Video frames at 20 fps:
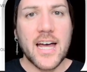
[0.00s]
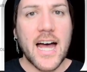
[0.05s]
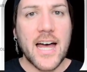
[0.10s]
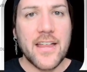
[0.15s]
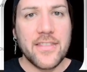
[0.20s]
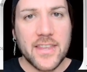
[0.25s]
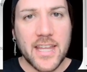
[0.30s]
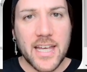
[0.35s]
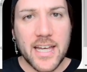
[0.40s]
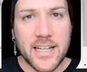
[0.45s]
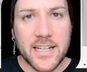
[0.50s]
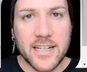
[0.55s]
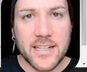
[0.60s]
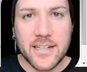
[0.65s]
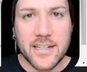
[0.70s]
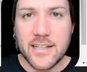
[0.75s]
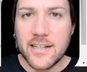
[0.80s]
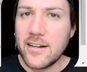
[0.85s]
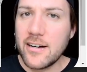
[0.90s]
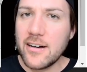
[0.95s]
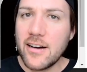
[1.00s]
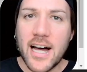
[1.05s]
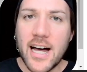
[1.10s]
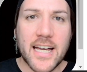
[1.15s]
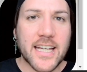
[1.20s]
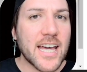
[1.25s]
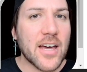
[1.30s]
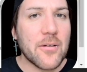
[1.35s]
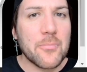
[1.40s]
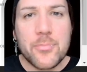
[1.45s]
and then
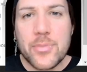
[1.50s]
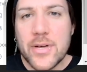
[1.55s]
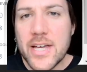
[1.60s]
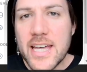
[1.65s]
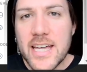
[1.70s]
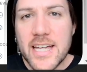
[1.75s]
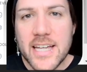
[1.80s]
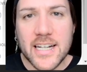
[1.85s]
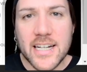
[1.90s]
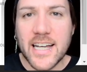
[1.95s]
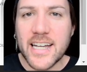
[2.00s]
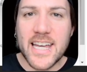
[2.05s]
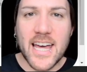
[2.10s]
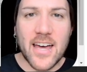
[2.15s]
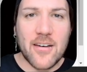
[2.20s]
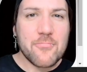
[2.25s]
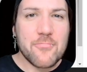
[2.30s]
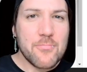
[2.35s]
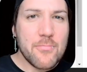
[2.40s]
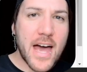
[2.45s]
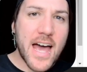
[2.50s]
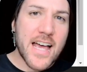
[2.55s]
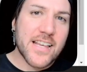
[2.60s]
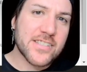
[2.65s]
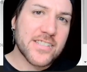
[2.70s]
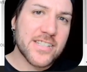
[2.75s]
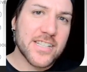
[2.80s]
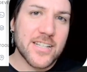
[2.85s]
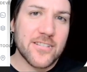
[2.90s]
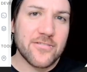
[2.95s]
I get big and I get
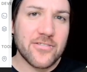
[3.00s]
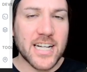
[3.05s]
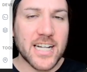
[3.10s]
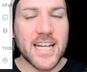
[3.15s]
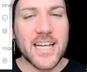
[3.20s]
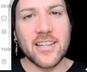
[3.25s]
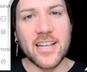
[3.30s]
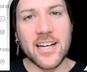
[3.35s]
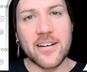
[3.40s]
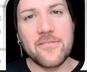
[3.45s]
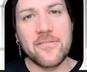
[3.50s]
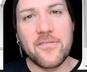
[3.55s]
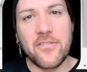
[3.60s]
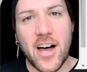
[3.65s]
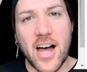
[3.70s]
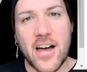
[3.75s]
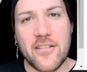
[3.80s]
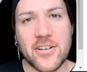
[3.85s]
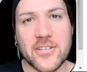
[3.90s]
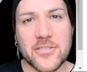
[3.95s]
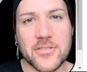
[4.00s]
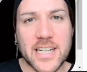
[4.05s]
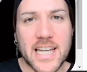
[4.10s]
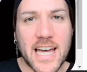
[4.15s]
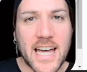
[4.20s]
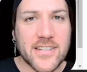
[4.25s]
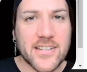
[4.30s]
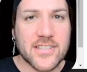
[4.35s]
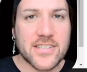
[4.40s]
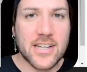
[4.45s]
massive and I hit like
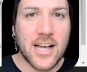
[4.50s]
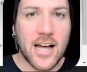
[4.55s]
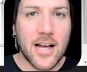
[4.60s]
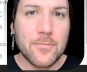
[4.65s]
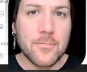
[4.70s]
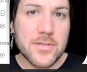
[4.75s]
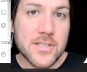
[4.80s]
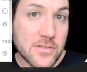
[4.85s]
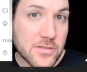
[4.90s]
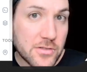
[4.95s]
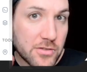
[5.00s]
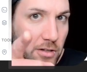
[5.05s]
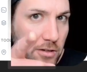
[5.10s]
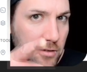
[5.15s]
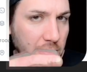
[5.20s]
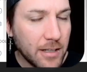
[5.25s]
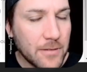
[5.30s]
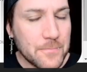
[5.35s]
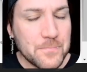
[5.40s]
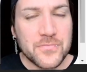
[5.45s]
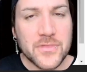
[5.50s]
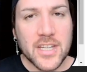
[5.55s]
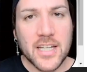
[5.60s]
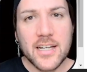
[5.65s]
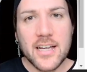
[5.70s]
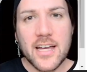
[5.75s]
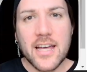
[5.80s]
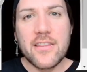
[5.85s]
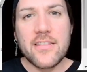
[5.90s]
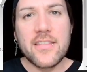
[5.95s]
500k subs soon,
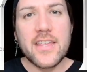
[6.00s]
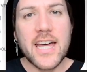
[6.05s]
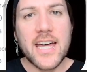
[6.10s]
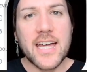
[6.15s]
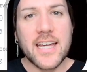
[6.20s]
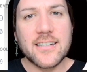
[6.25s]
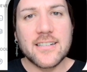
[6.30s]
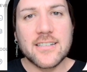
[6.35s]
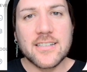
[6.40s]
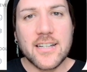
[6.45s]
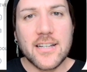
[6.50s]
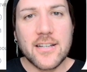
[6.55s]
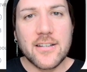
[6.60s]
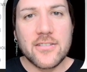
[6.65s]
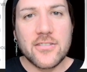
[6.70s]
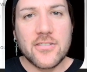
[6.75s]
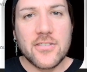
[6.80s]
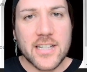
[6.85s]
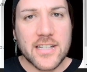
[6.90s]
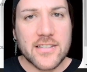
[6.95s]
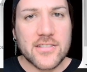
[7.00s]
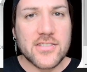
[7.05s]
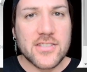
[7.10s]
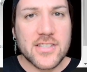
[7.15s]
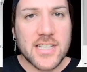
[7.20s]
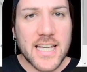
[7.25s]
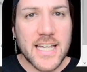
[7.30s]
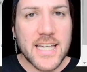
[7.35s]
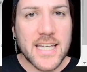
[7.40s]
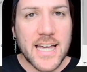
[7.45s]
then you can
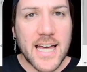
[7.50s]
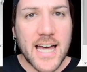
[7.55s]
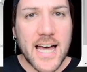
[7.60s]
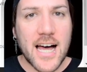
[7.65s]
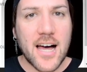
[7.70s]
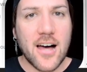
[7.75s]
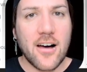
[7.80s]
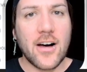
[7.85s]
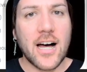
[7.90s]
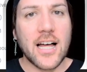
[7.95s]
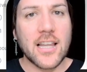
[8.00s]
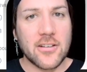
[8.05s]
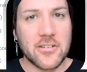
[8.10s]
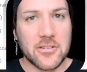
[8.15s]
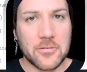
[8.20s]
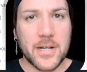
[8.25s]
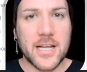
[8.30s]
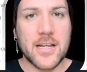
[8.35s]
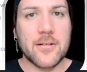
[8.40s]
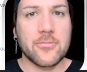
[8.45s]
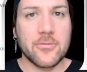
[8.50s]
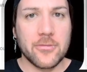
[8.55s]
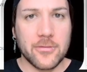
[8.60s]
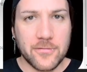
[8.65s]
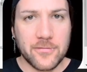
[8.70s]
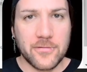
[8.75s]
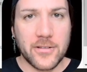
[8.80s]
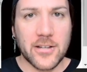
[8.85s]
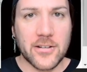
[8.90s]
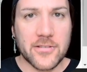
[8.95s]
see how a lot of people
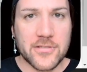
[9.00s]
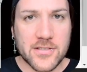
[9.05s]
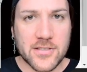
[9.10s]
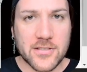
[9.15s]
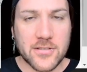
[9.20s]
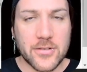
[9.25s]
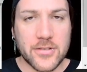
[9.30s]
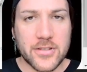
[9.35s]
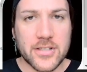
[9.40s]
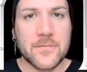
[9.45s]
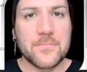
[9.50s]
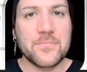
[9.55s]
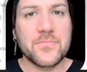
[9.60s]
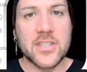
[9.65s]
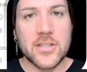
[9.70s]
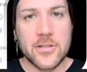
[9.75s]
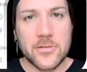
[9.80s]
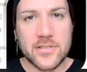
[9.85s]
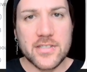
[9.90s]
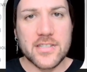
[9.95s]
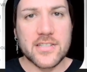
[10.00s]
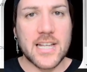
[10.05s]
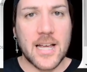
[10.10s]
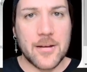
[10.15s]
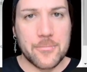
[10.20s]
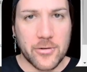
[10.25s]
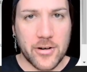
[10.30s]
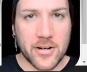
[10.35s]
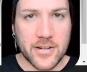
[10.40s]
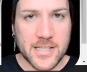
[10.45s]
follow suit, use the
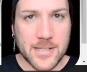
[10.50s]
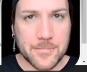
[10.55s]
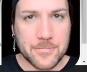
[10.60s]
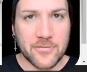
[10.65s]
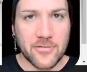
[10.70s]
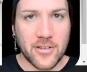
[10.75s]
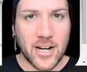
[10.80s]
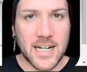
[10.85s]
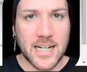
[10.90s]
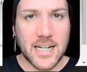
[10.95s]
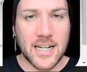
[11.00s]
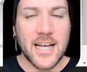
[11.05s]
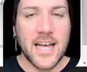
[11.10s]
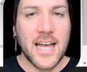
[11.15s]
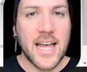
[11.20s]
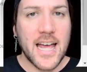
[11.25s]
same proxy provider,